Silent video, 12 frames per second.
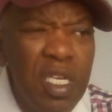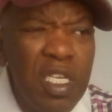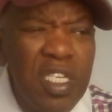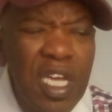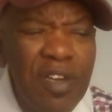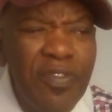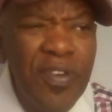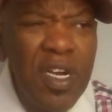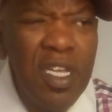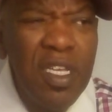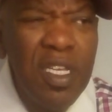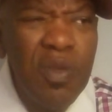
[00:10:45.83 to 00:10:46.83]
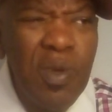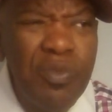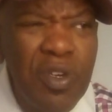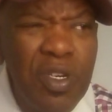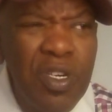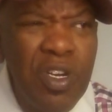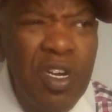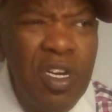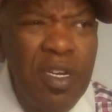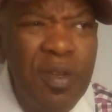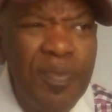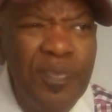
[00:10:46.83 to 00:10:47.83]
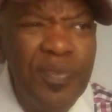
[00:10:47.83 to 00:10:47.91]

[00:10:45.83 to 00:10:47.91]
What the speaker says: it's kind of funny. I bought her the car,